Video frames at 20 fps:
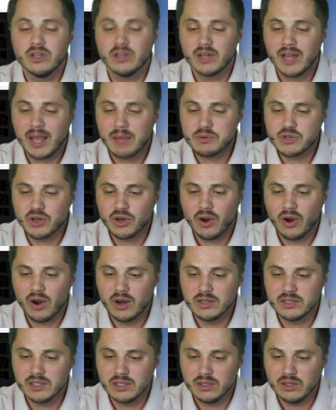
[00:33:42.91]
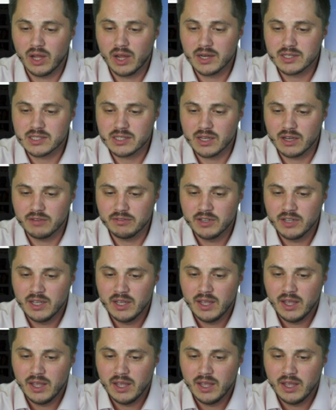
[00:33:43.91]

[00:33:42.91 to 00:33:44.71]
your capture cards, and a lot of stuff.